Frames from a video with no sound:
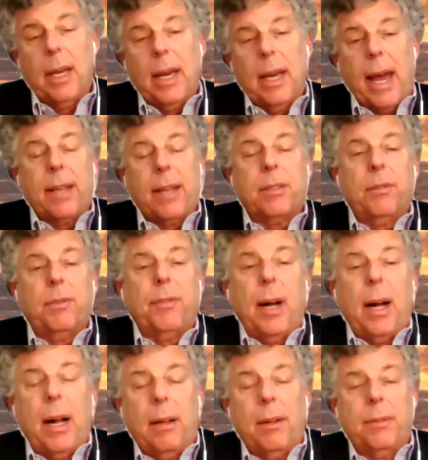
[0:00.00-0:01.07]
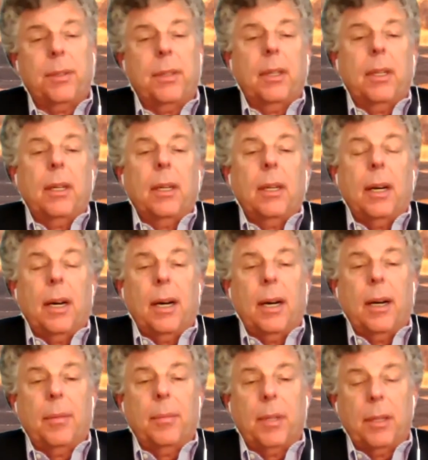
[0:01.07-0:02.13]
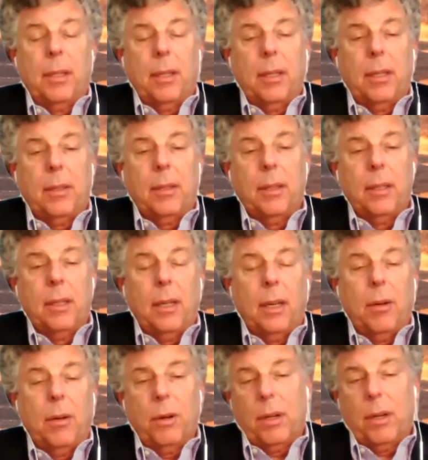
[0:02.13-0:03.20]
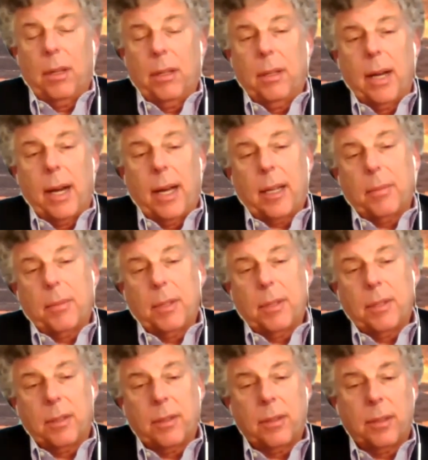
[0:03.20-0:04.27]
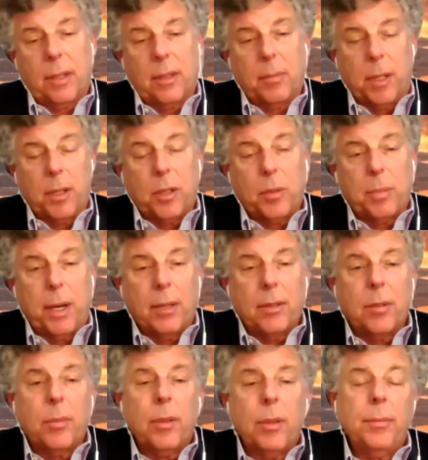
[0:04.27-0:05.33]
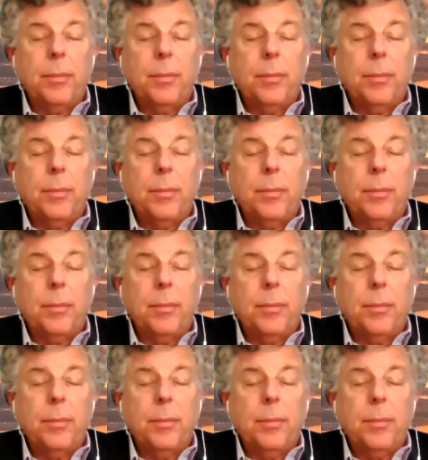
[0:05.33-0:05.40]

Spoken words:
as involved in the nitty gritty of the documents as much as possible.